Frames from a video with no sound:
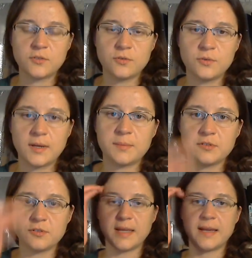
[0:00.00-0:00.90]
to
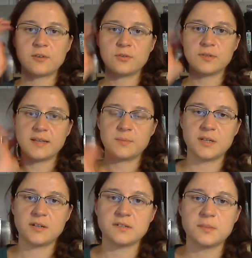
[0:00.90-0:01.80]
absolutely echo that,
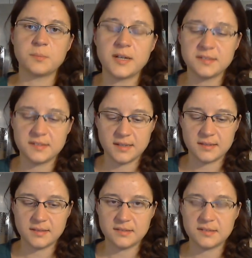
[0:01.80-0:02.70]
because the price
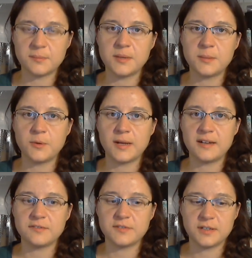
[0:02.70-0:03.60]
that some people
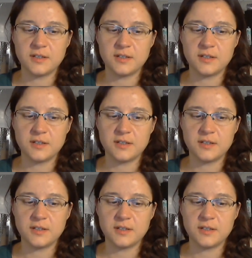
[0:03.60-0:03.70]
have,